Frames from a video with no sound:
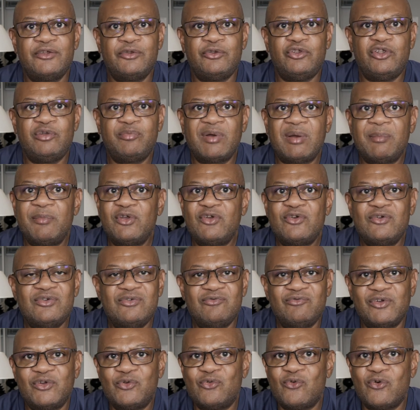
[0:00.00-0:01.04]
you probably
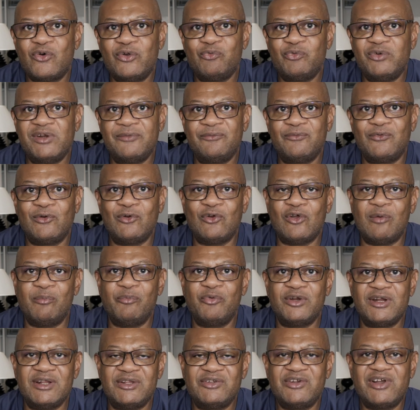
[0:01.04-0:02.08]
couldn't record with it for a long
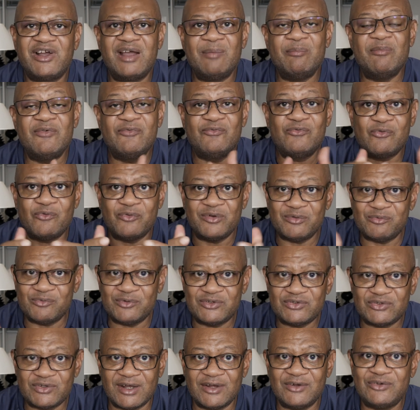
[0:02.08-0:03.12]
period of time before it would
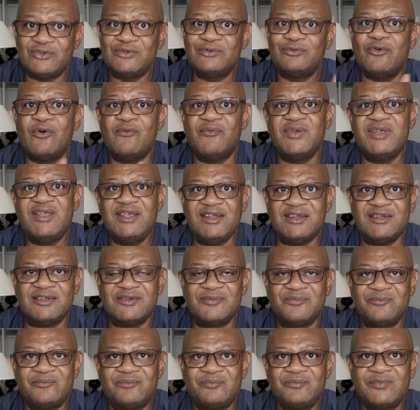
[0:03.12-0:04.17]
start to overheat.
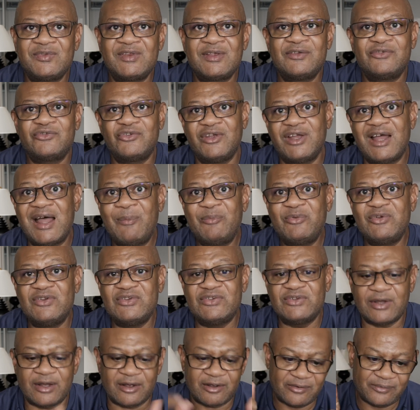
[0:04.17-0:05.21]
So your
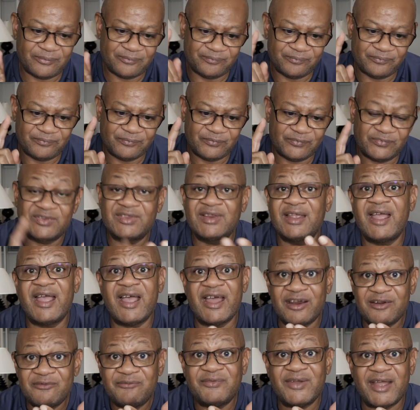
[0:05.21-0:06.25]
options are
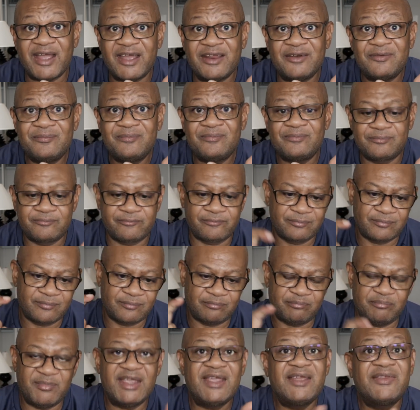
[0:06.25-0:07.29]
add a fan,
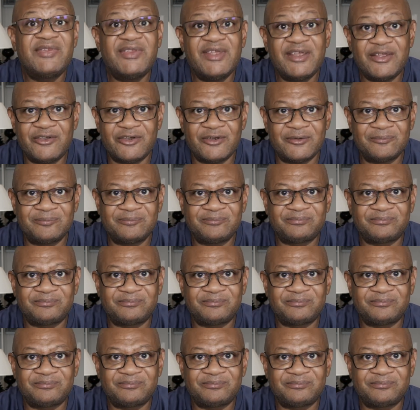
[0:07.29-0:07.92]
make it thicker,